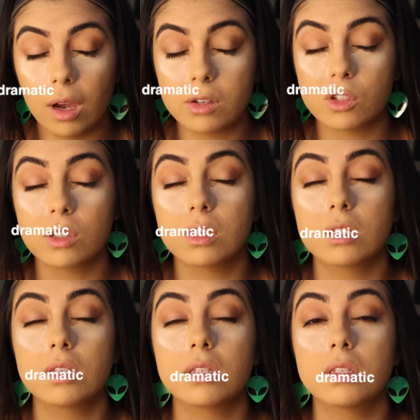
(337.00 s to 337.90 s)
I
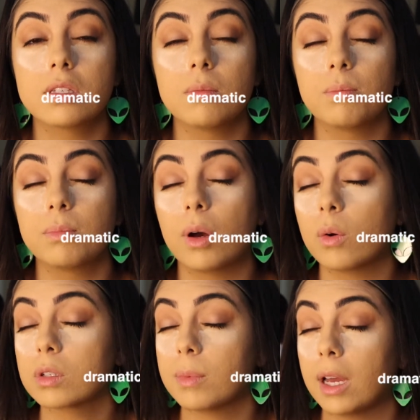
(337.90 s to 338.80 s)
just
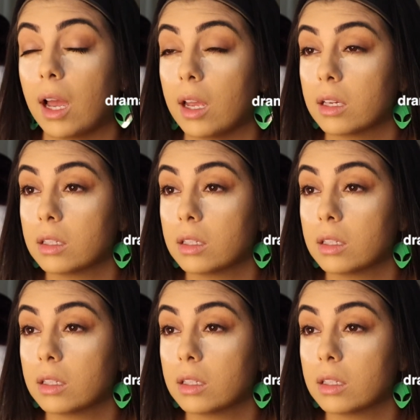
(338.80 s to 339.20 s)
poked my eye.